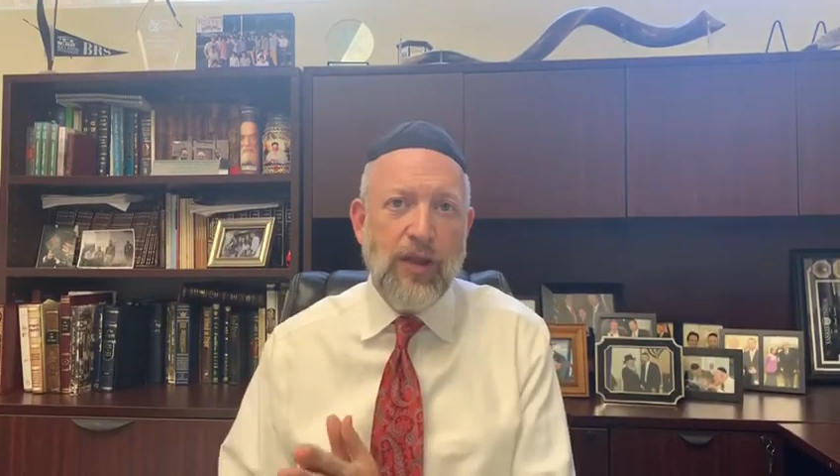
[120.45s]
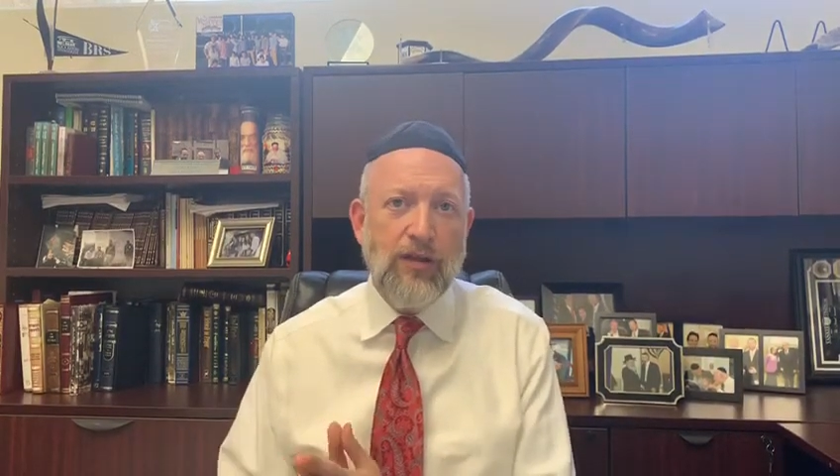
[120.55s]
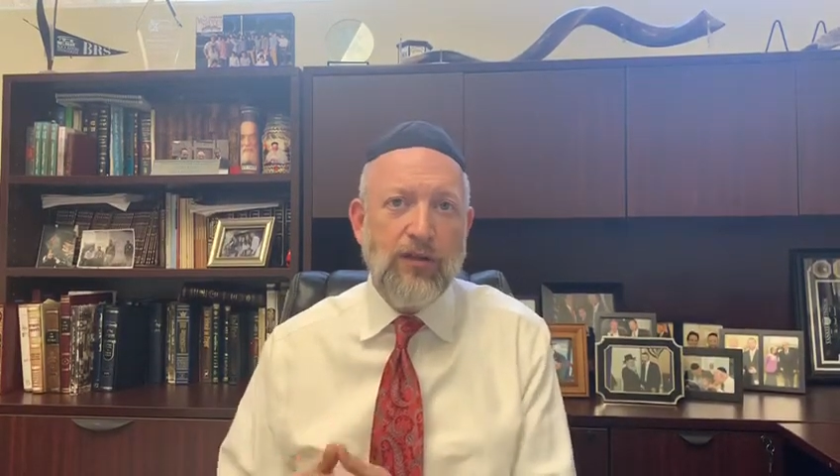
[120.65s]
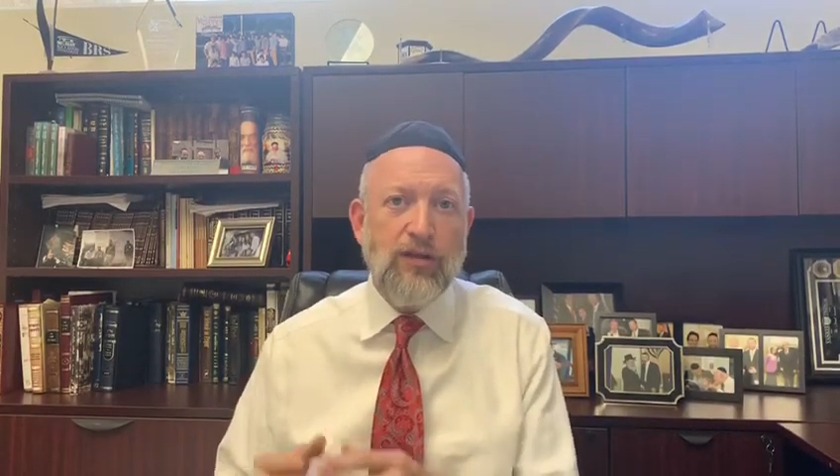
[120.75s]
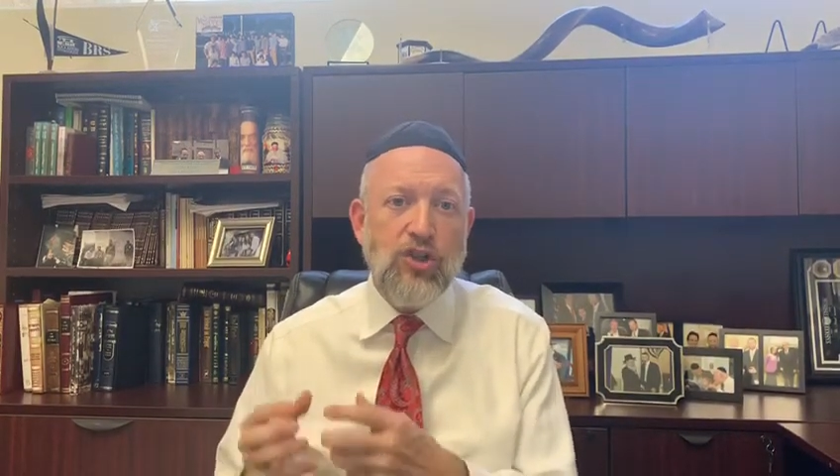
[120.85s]

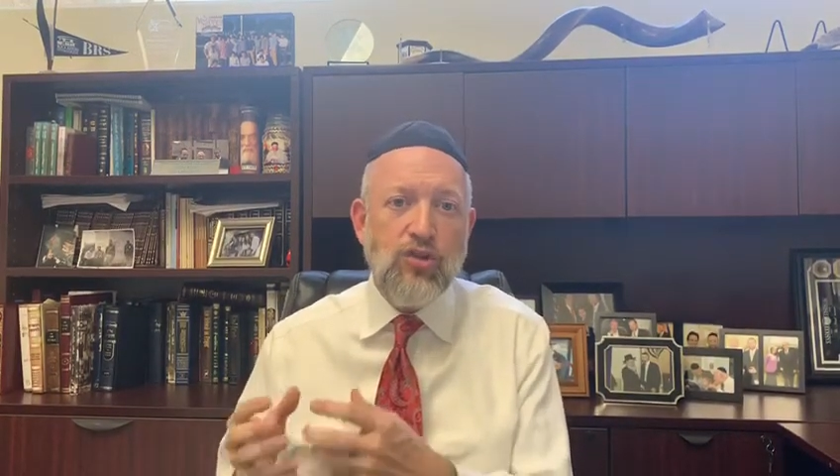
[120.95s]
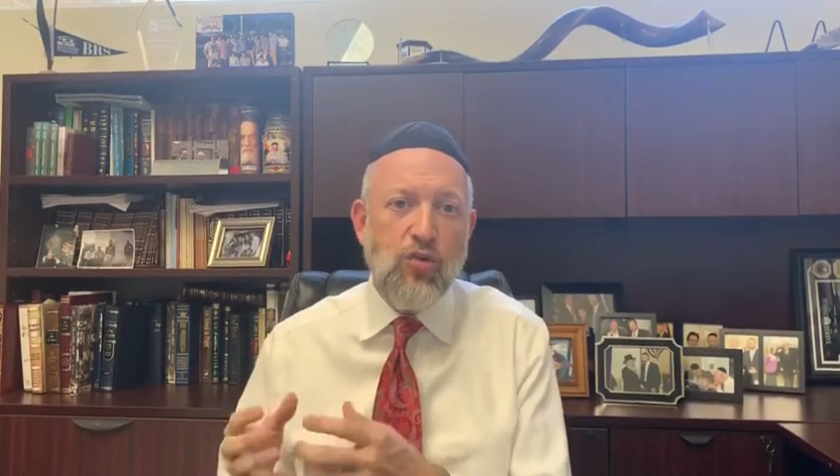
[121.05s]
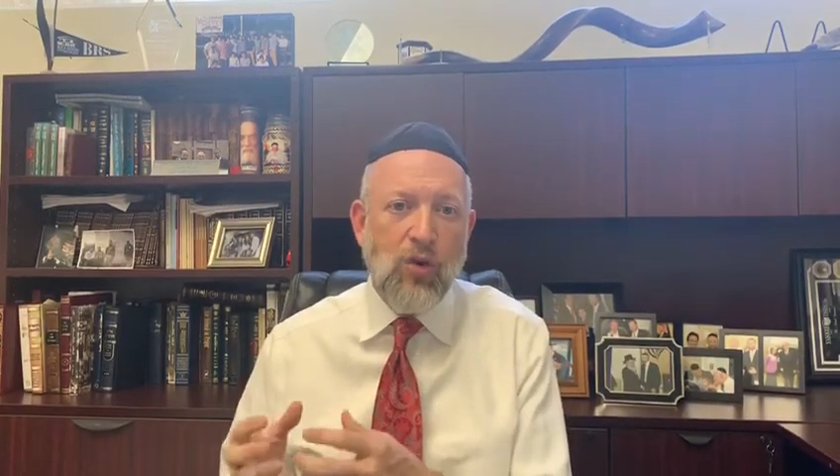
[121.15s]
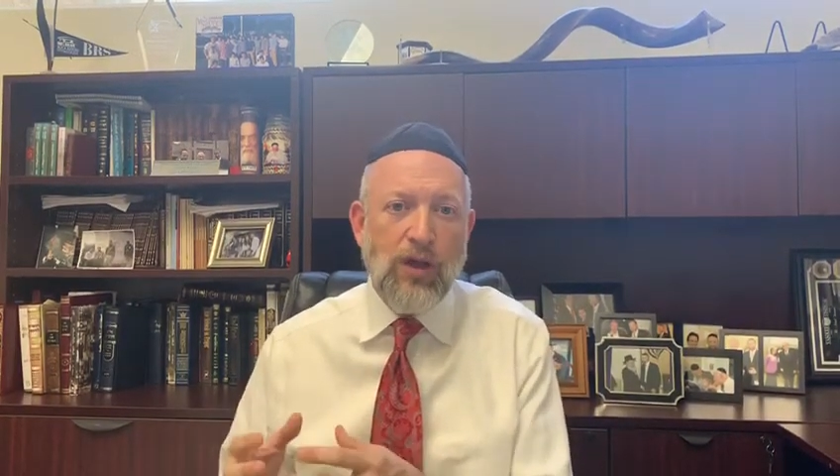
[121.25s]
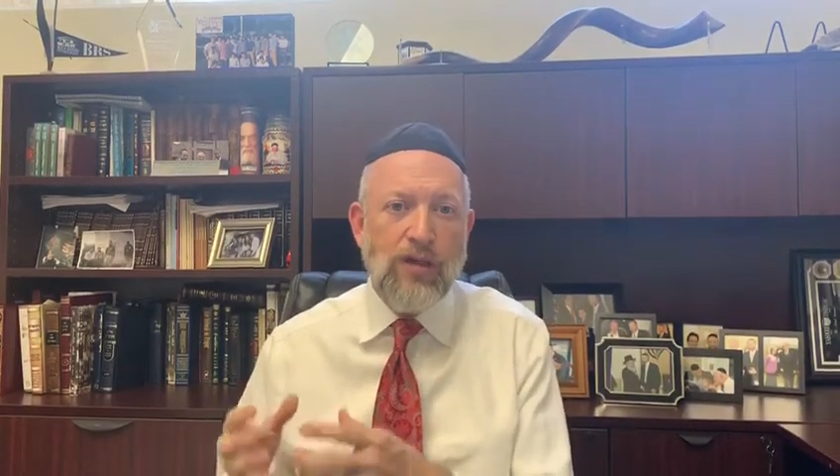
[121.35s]
to
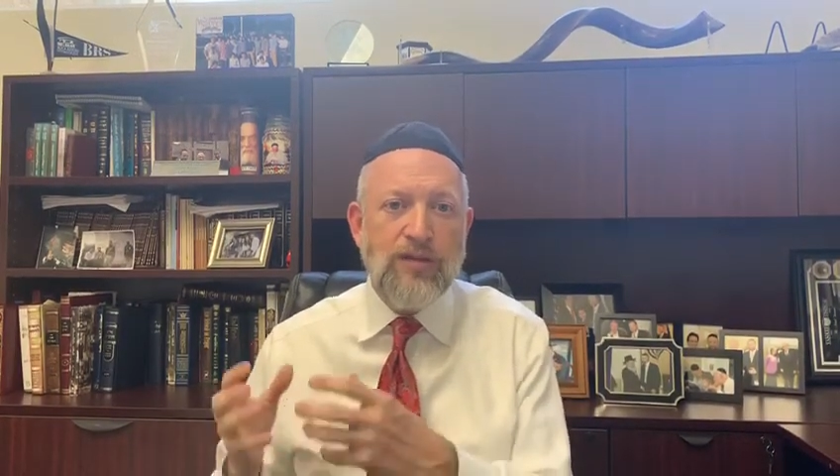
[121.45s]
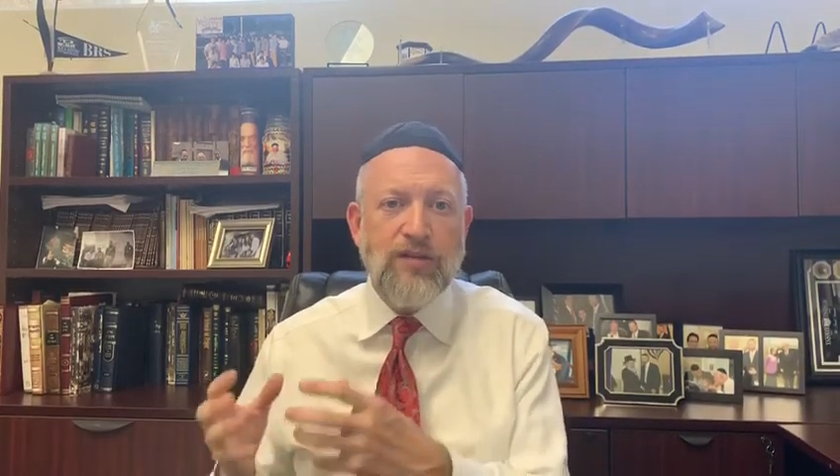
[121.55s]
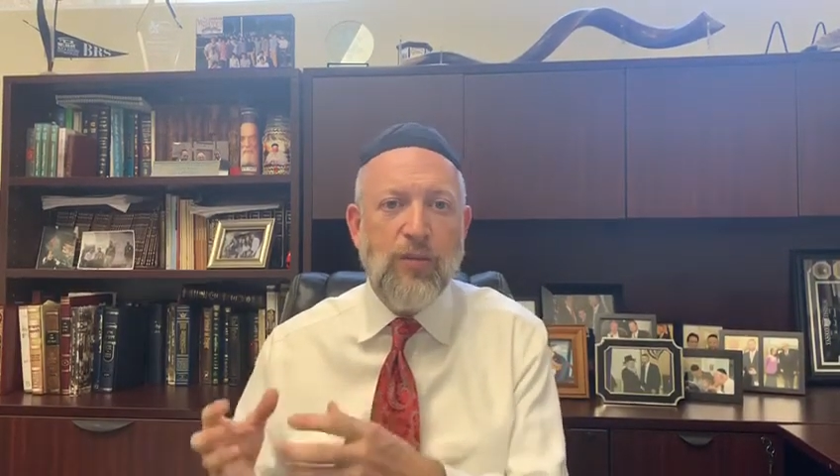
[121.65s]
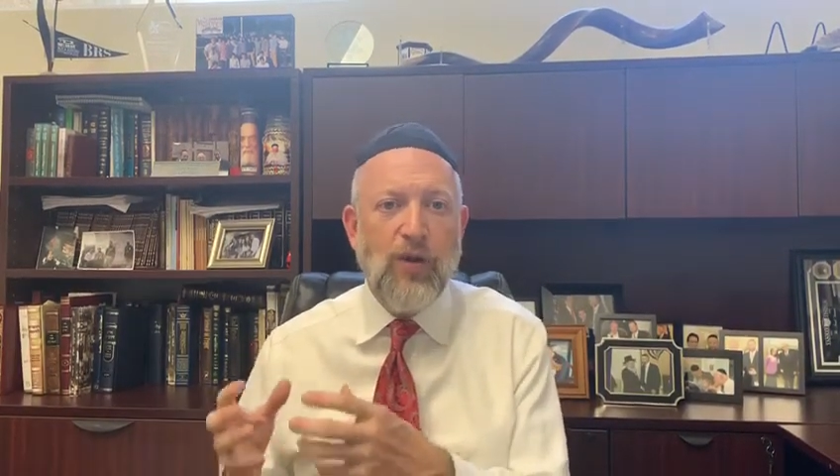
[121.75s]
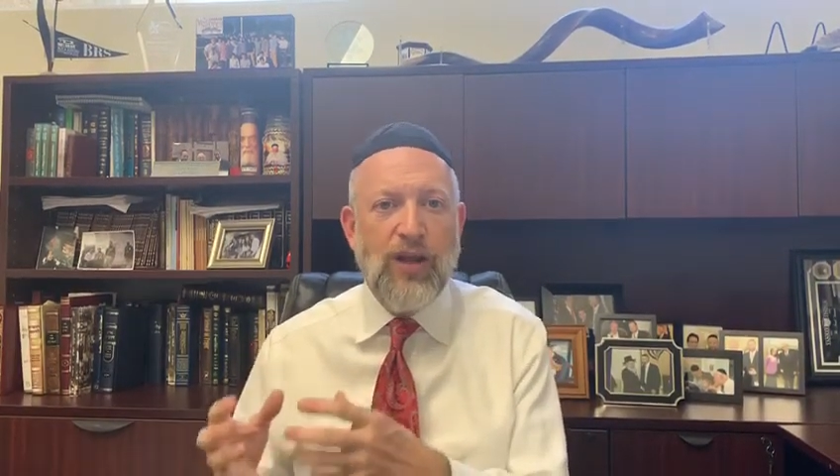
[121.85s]
destroy
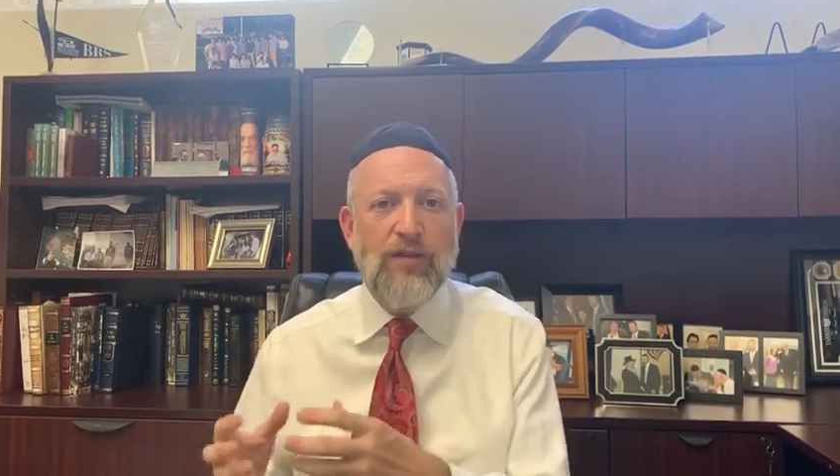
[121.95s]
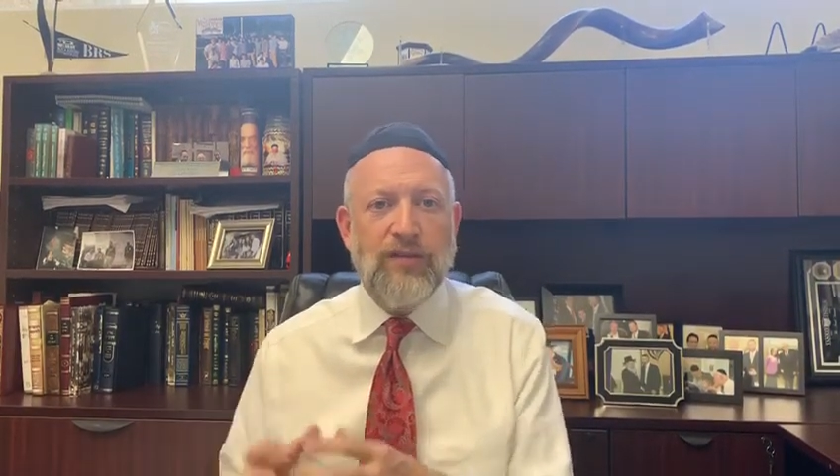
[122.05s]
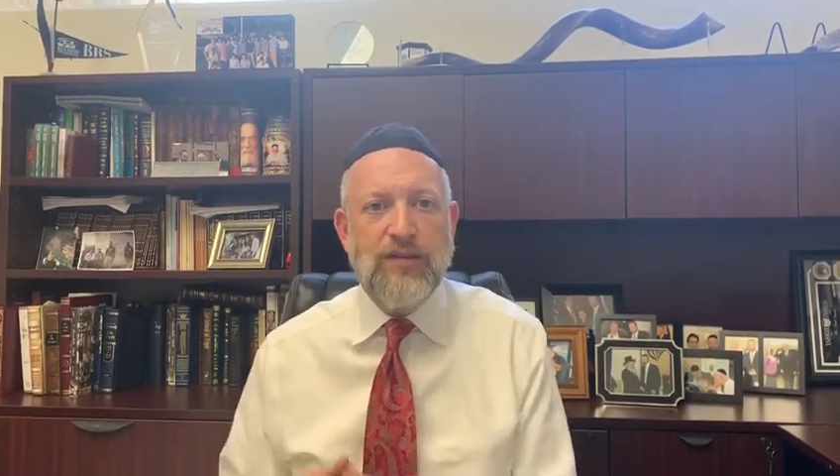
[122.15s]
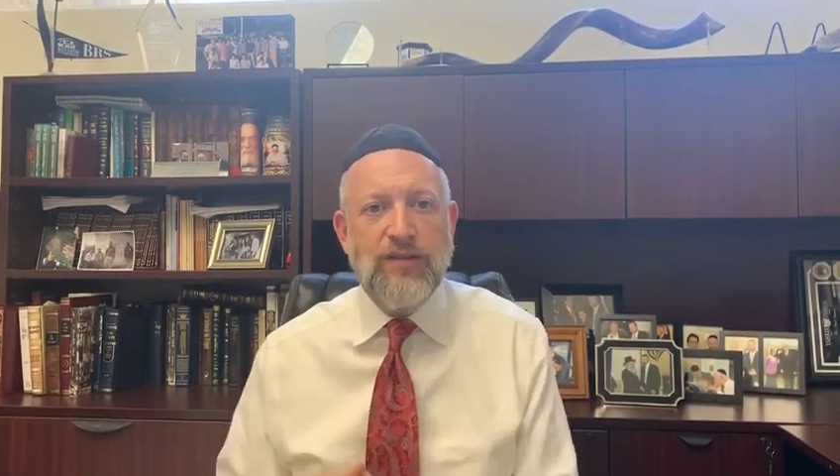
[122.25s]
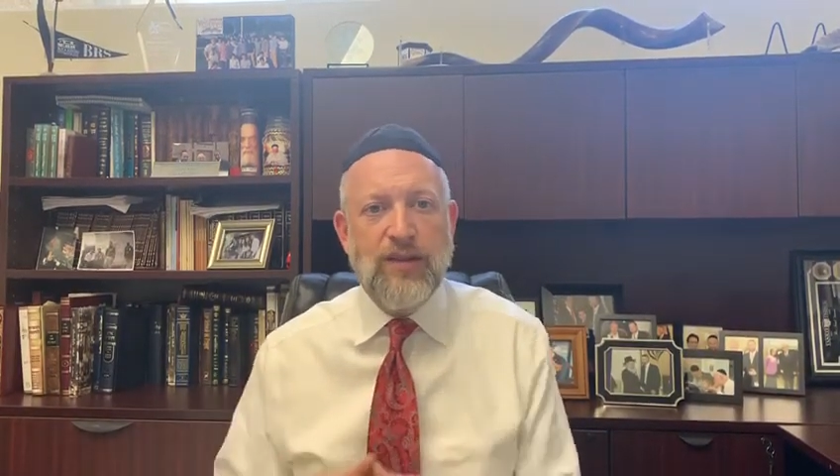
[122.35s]
someone else's